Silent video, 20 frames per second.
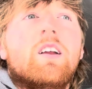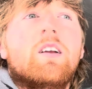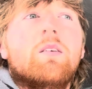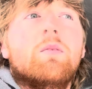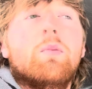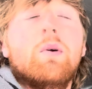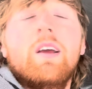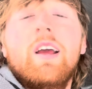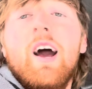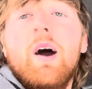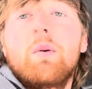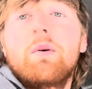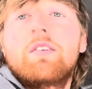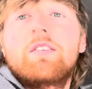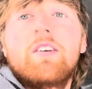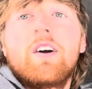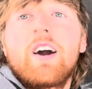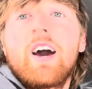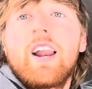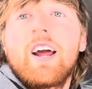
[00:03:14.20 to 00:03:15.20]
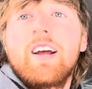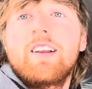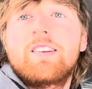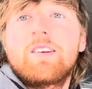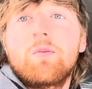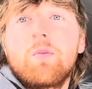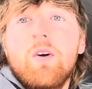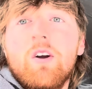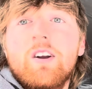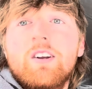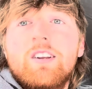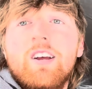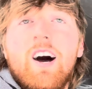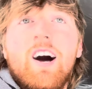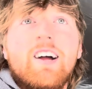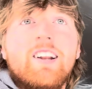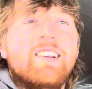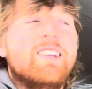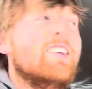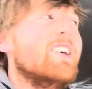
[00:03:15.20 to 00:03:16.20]
yeah, we still got to get some work
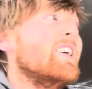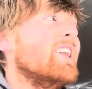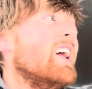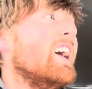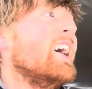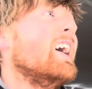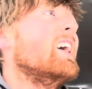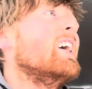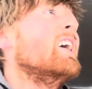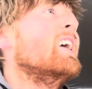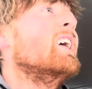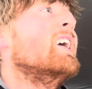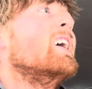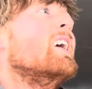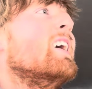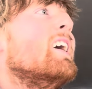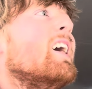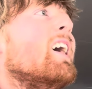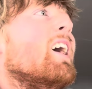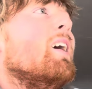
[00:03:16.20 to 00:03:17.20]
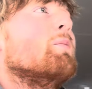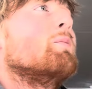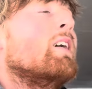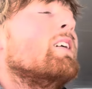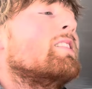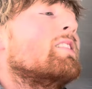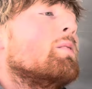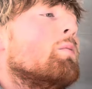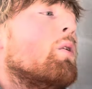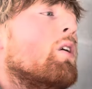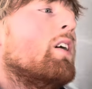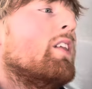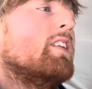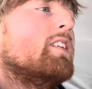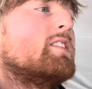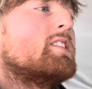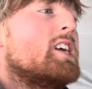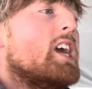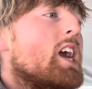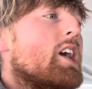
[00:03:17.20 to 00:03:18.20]
done today. Get some more of this
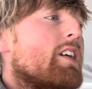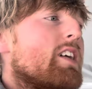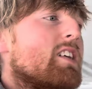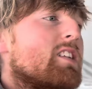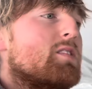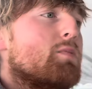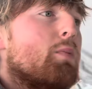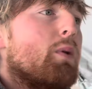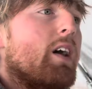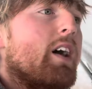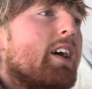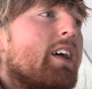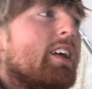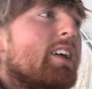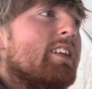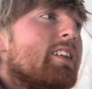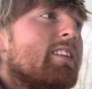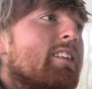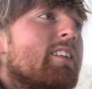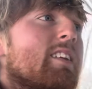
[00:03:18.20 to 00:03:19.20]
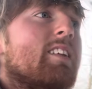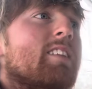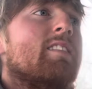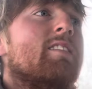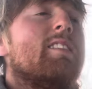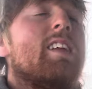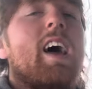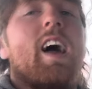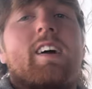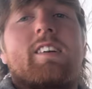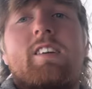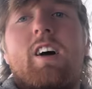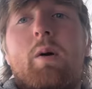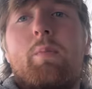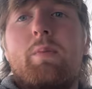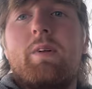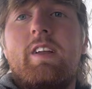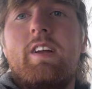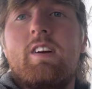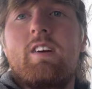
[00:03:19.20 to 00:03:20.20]
cherry split and stacked up
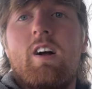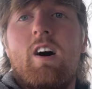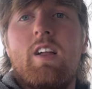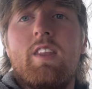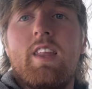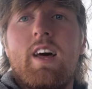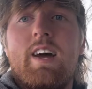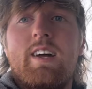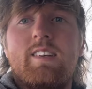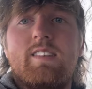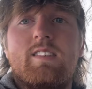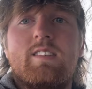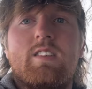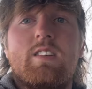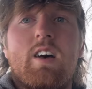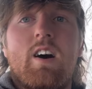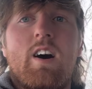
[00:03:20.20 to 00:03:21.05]
in here all nice.